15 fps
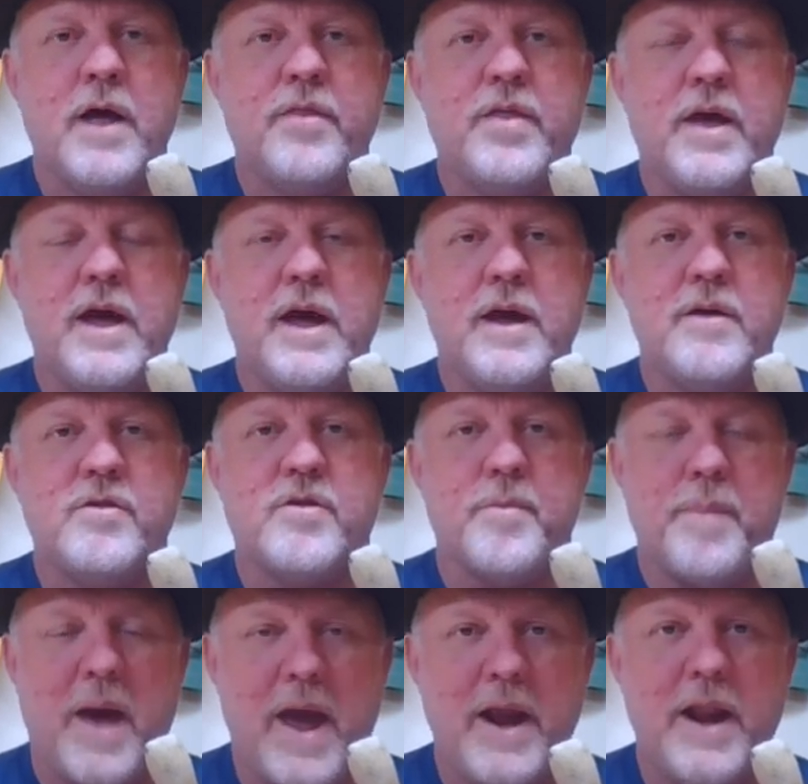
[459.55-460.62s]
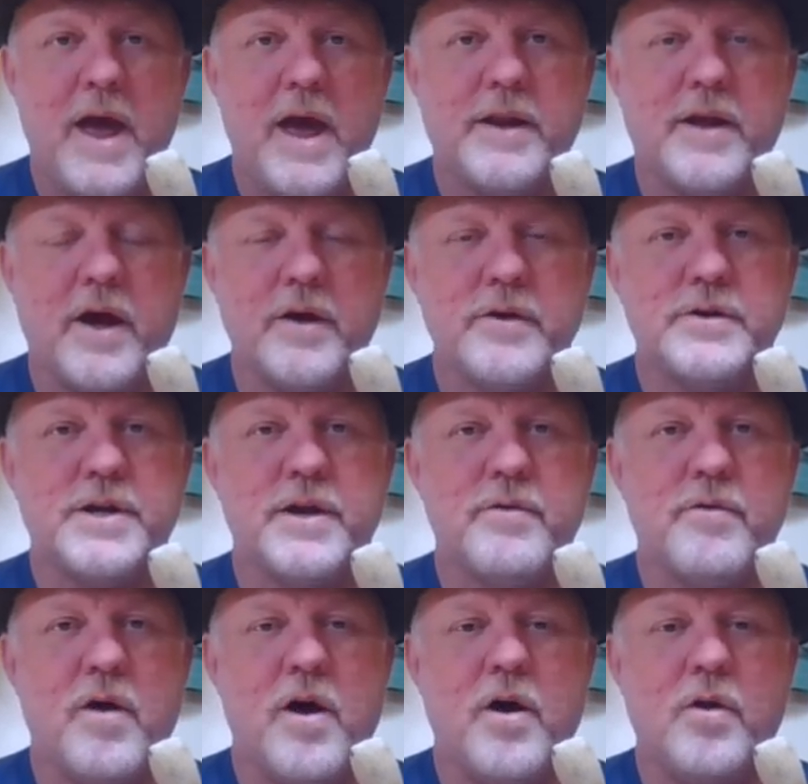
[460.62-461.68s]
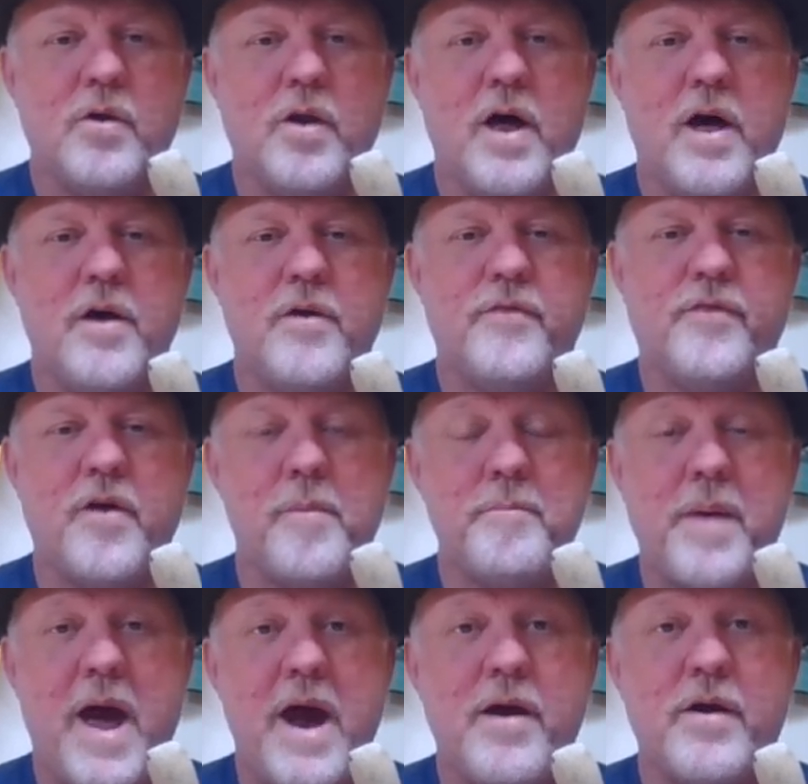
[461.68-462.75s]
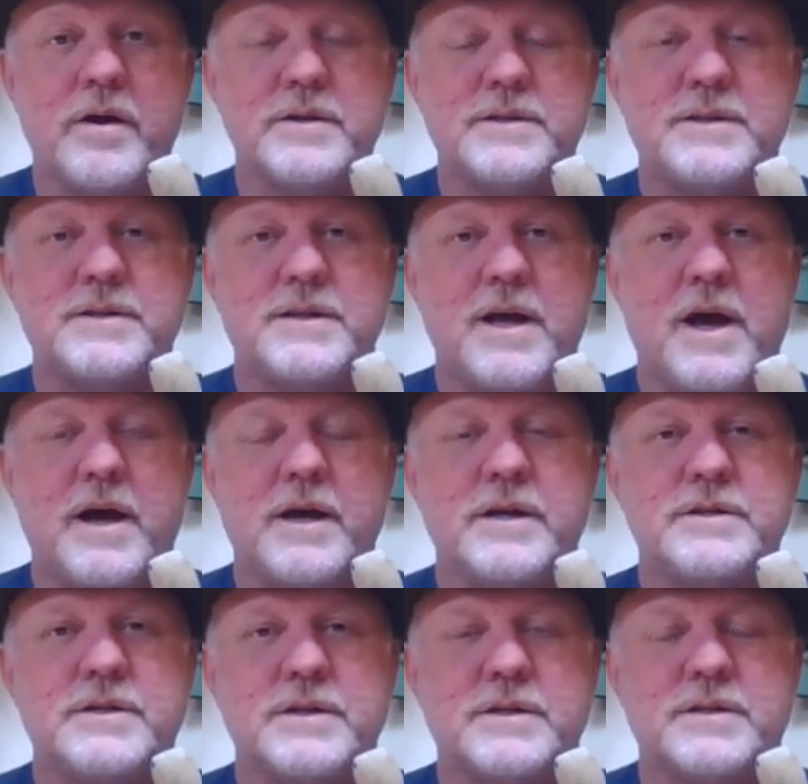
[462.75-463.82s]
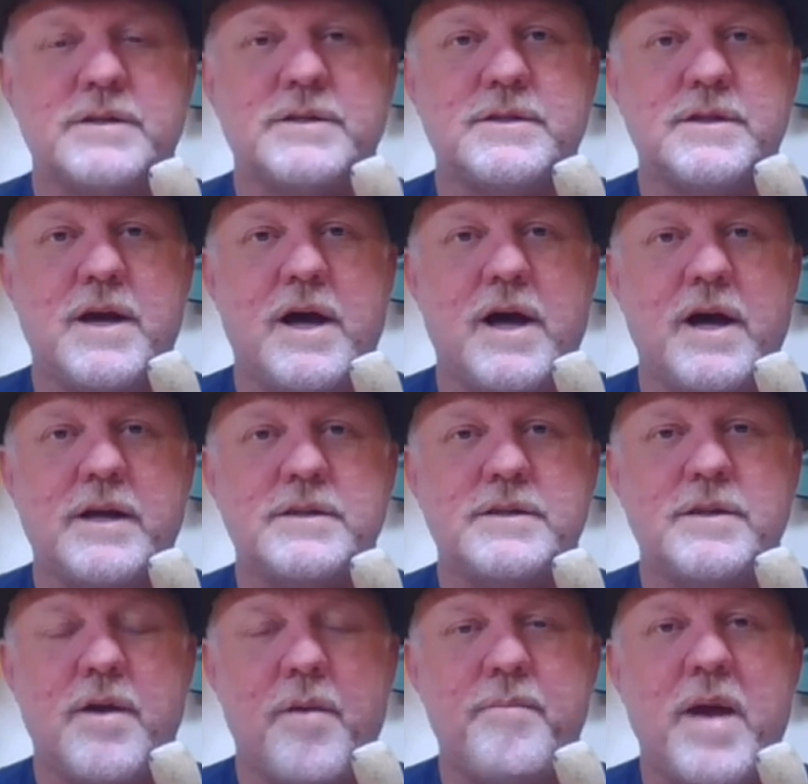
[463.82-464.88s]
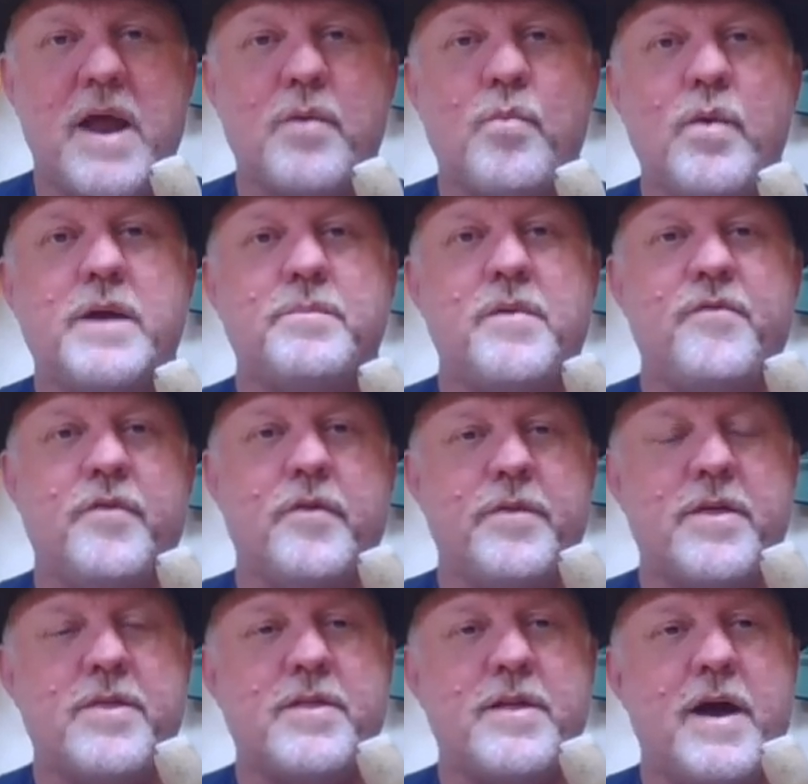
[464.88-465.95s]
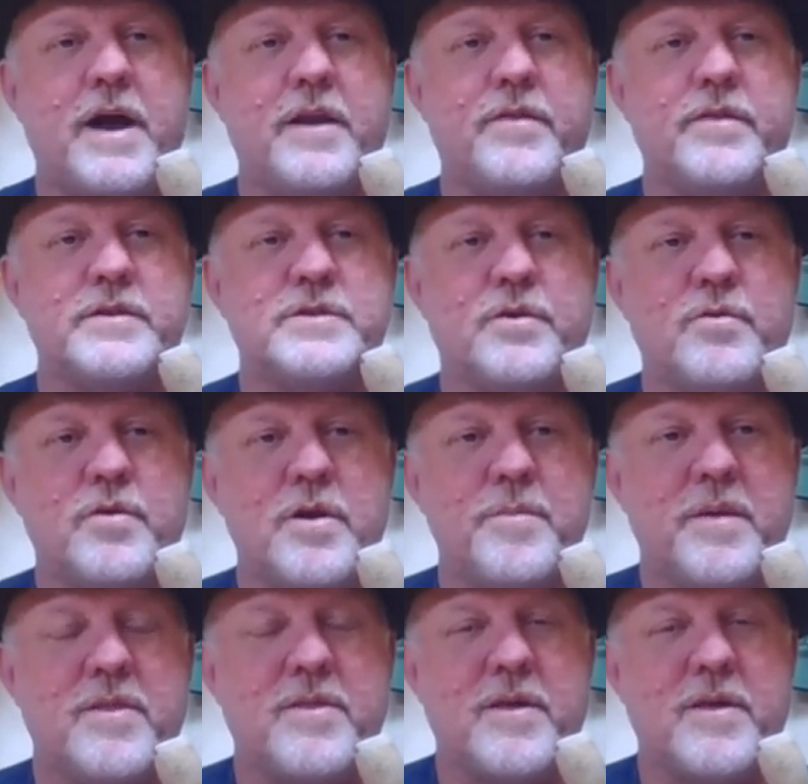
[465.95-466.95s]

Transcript: the Japan head coaching role from Paris about a week before the start of the tournament.